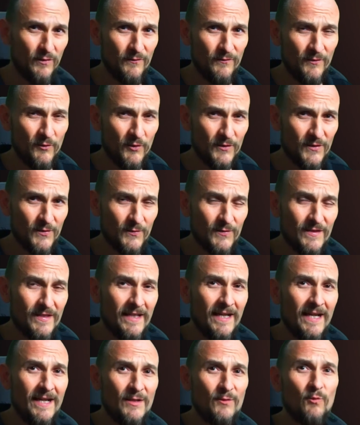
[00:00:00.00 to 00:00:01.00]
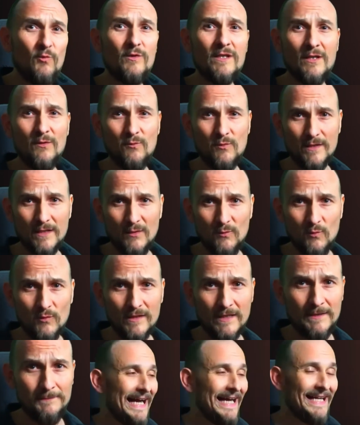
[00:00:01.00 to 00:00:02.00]
Or, so
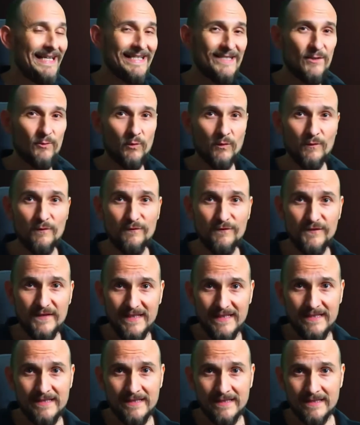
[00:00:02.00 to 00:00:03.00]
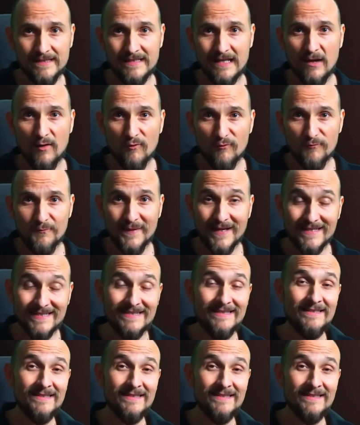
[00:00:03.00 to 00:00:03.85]
important, stay alert.